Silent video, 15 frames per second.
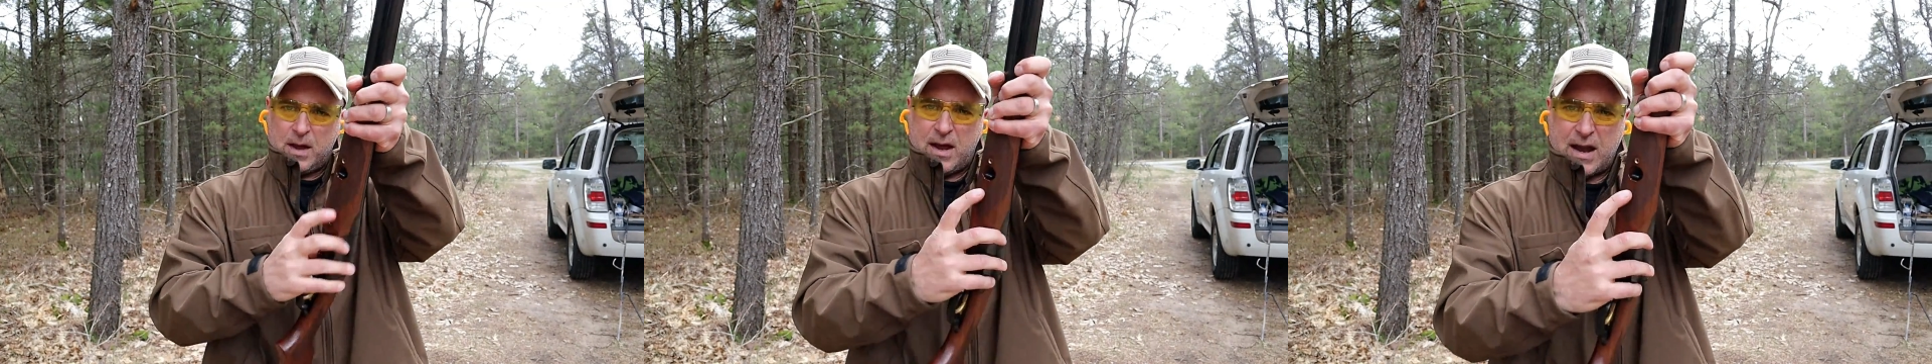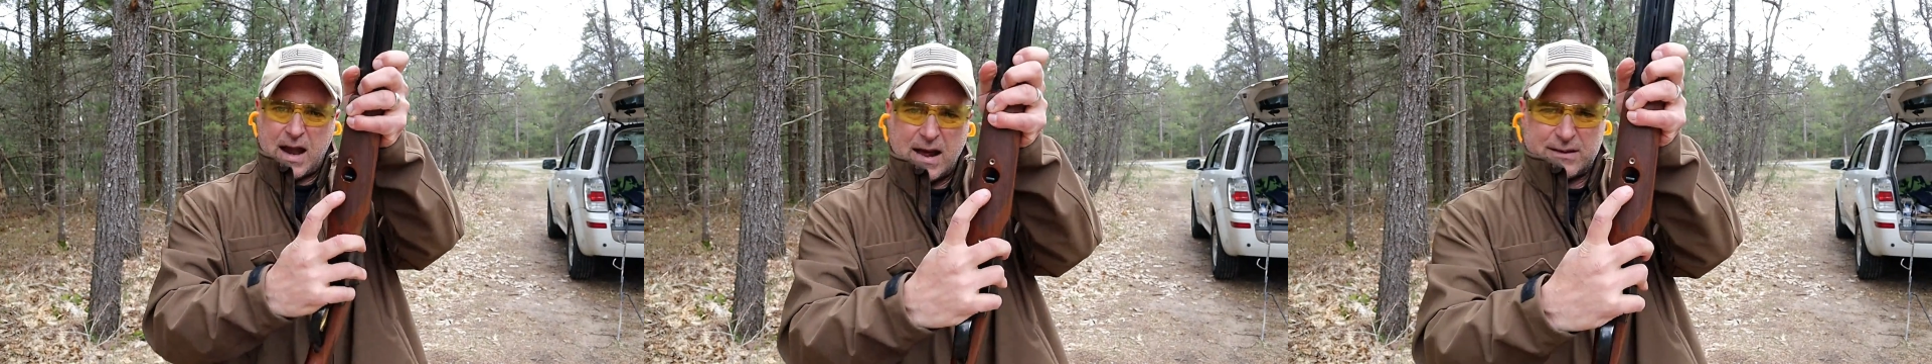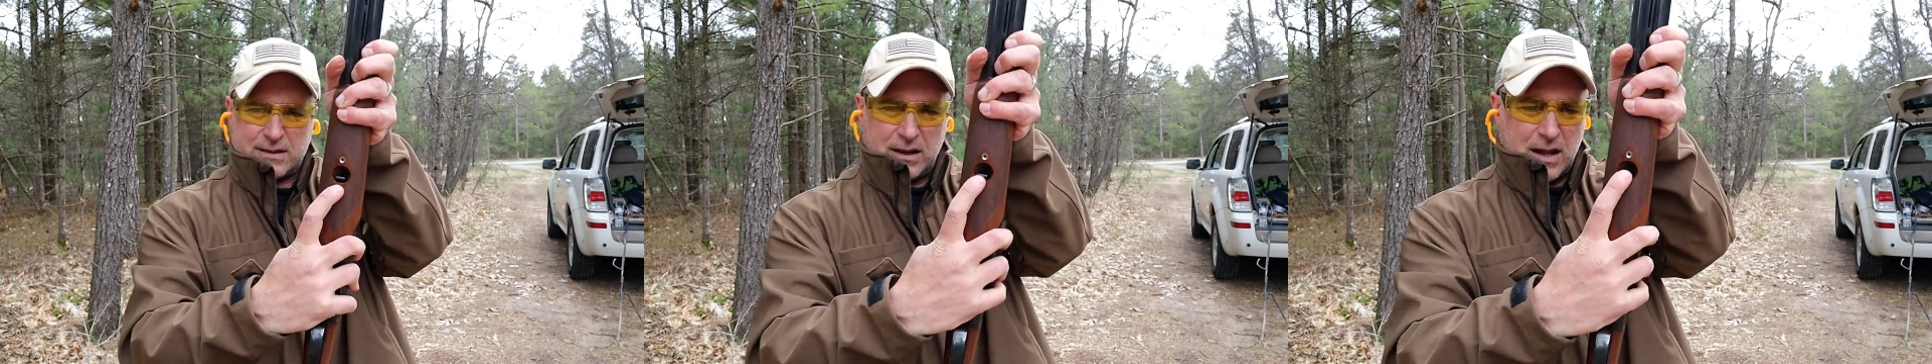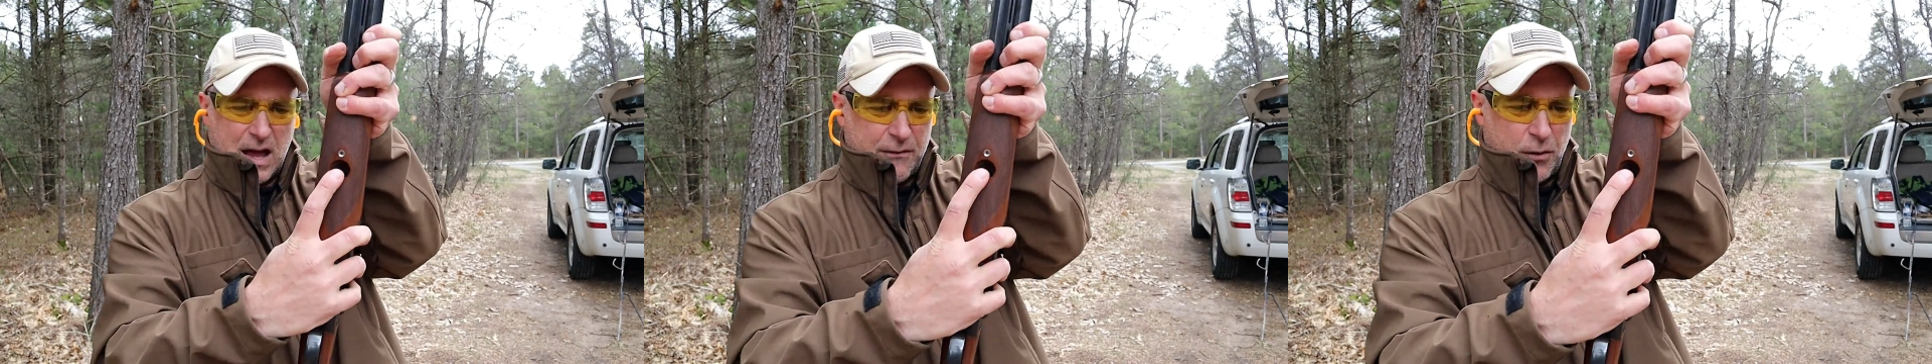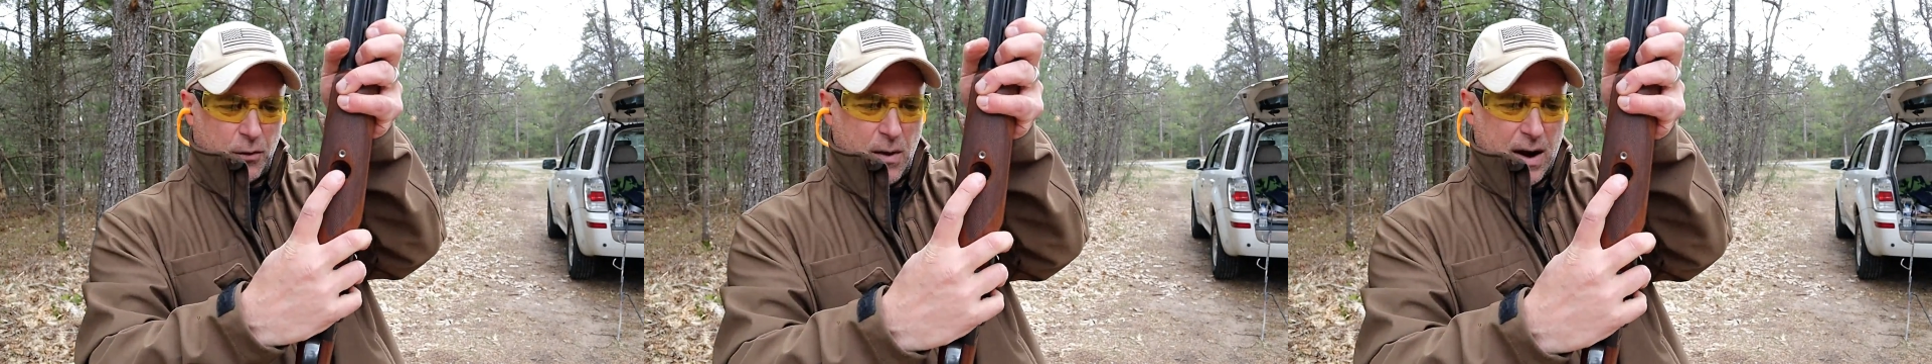It has a
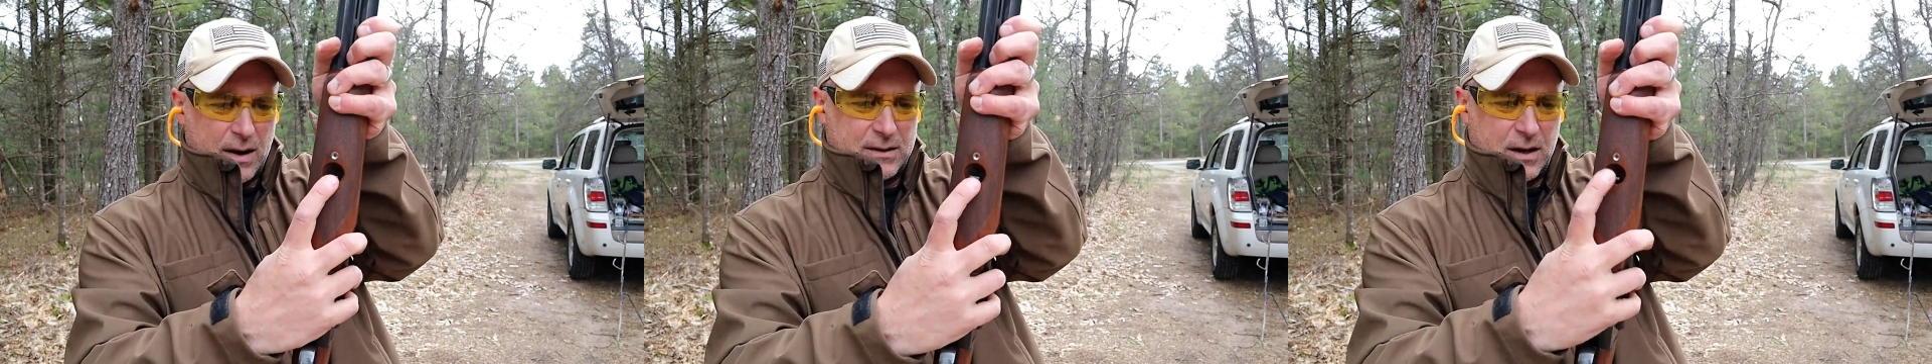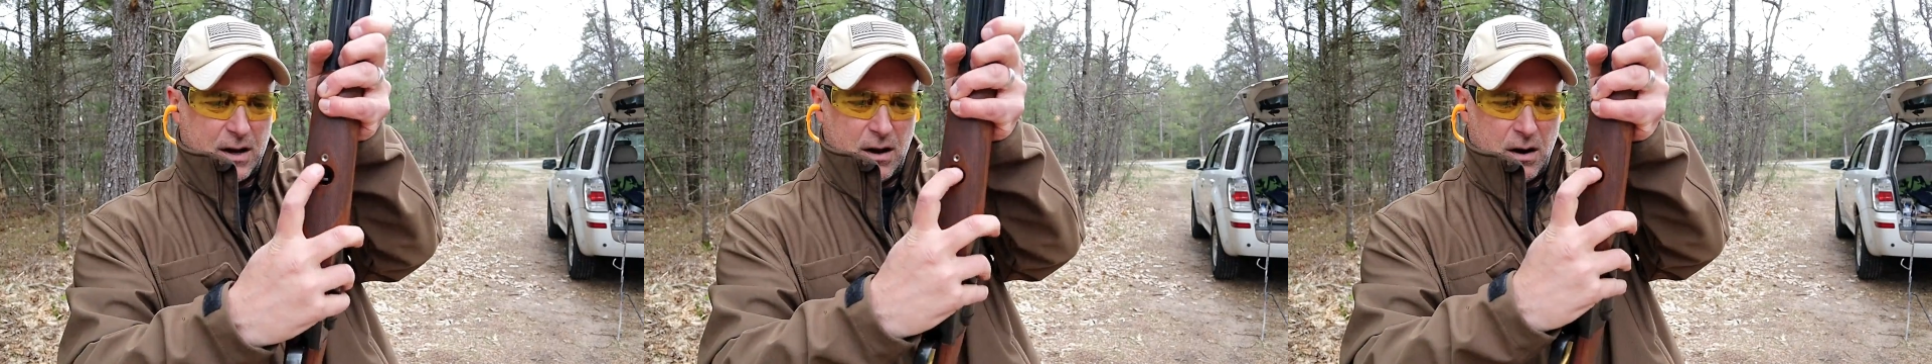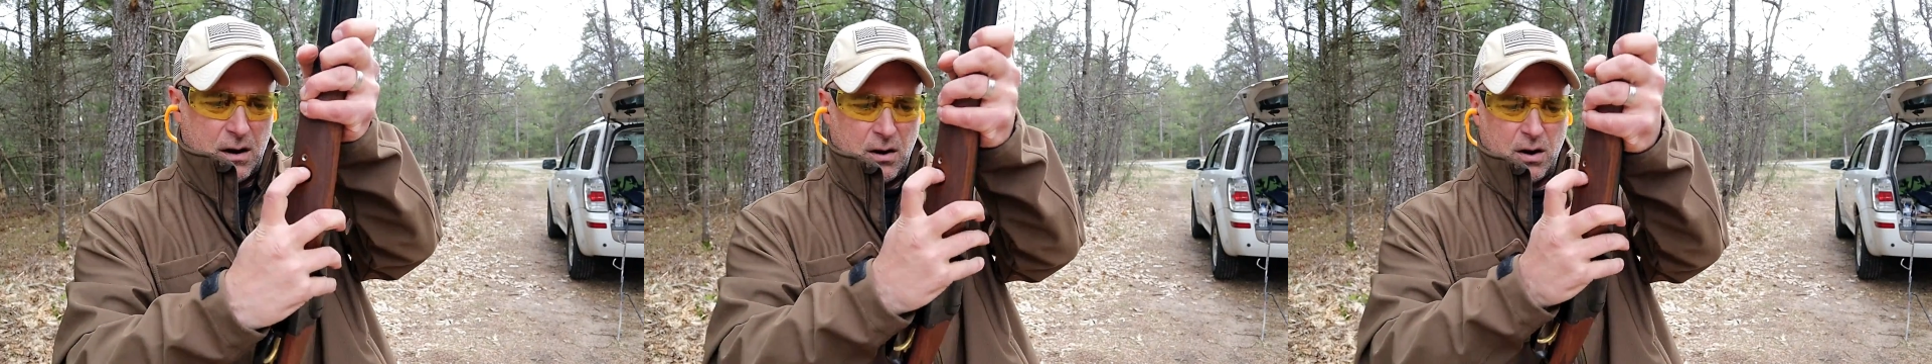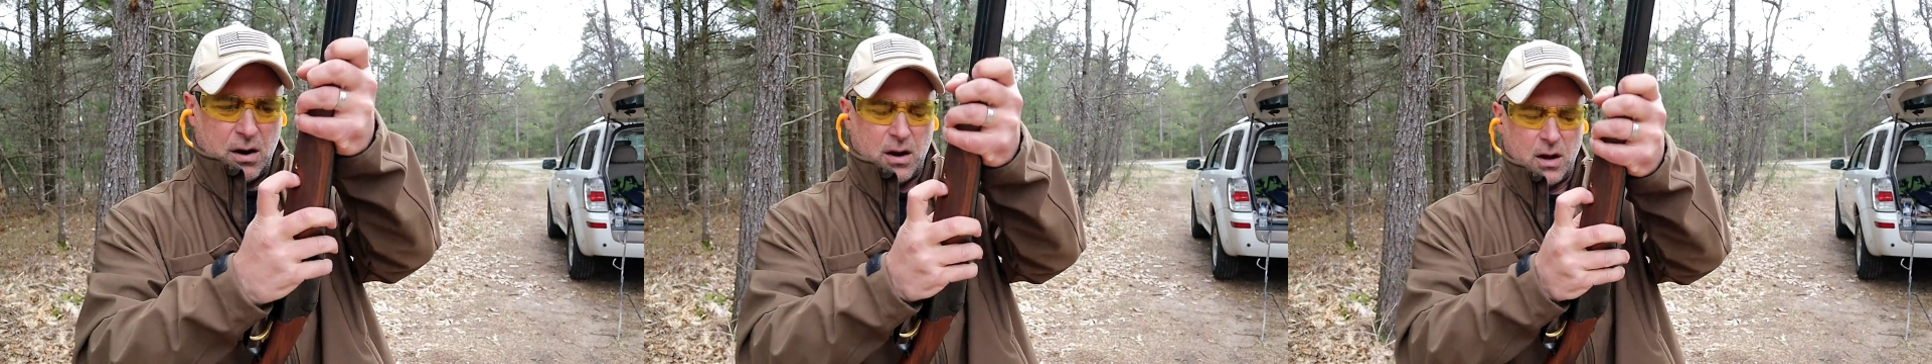lever right there.